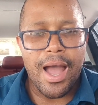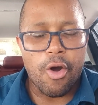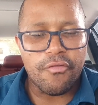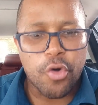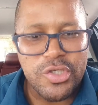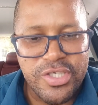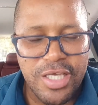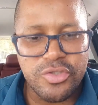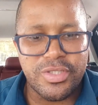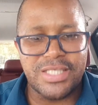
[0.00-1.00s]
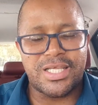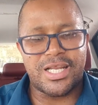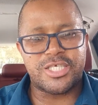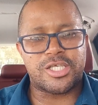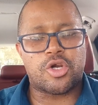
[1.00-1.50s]
of concern to the
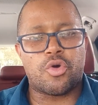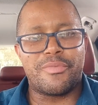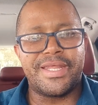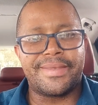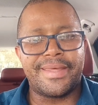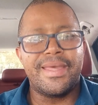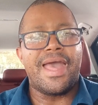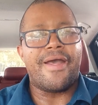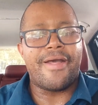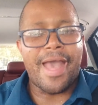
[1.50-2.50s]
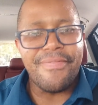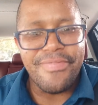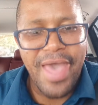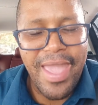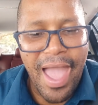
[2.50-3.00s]
international community,
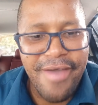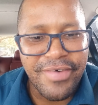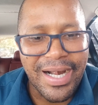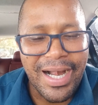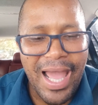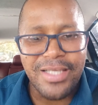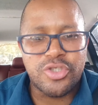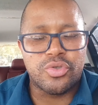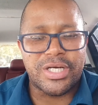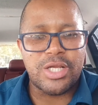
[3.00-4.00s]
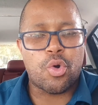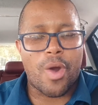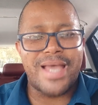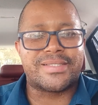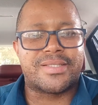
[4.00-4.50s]
and they have a right to
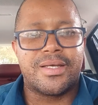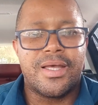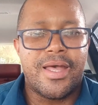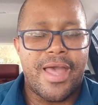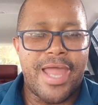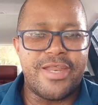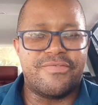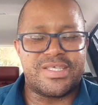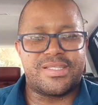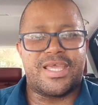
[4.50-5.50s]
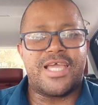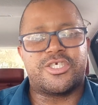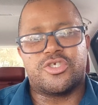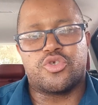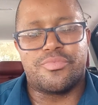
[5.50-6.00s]
request an
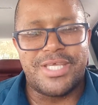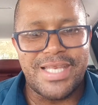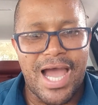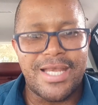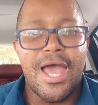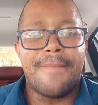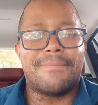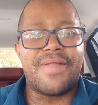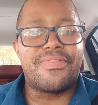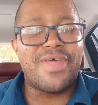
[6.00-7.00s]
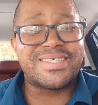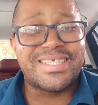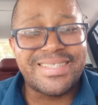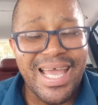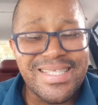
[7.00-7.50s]
investigation to be done. But the
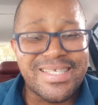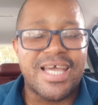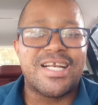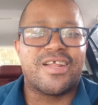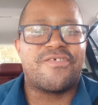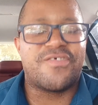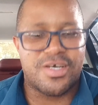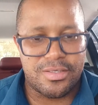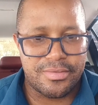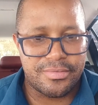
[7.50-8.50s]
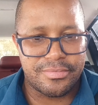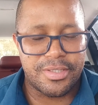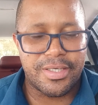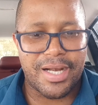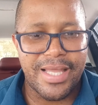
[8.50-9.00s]
states can refer,
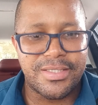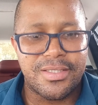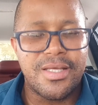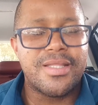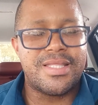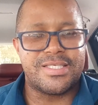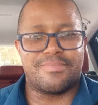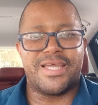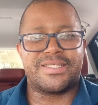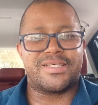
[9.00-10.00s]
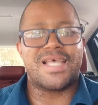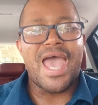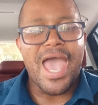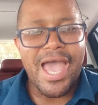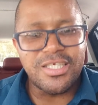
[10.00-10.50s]
right, these matters.
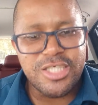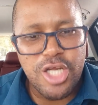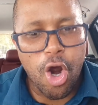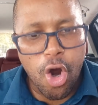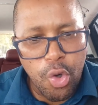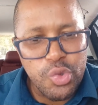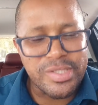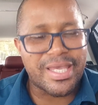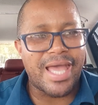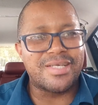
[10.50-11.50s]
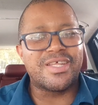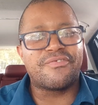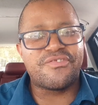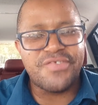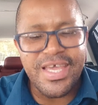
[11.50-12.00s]
NGOs can
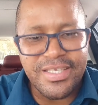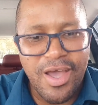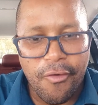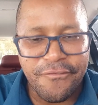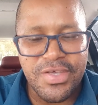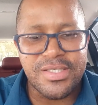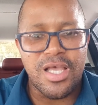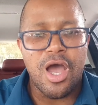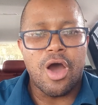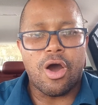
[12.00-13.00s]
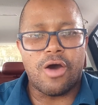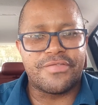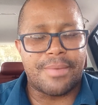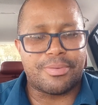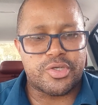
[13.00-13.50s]
feed the office of
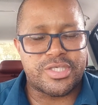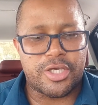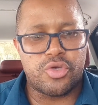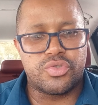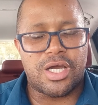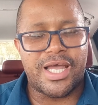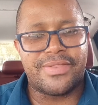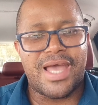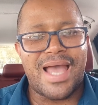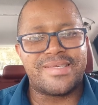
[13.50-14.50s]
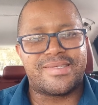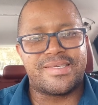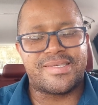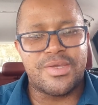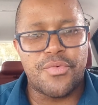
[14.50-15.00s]
the prosecutor at the
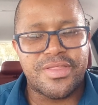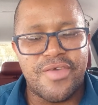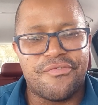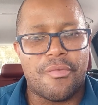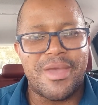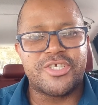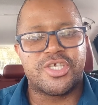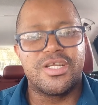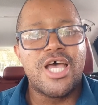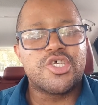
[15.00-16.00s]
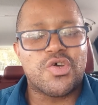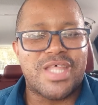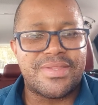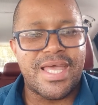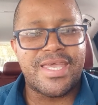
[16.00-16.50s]
ICC with information so
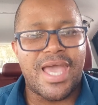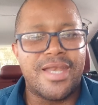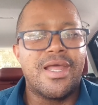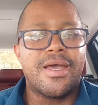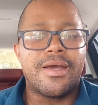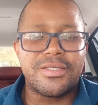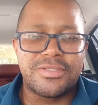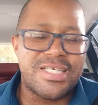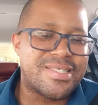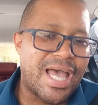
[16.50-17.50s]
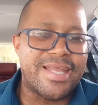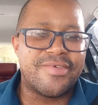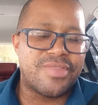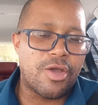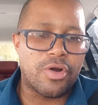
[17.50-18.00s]
that they can decide
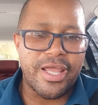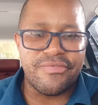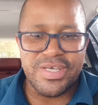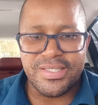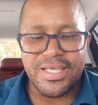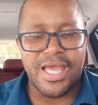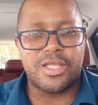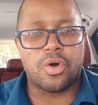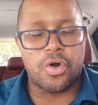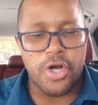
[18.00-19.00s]
if they're going to investigate or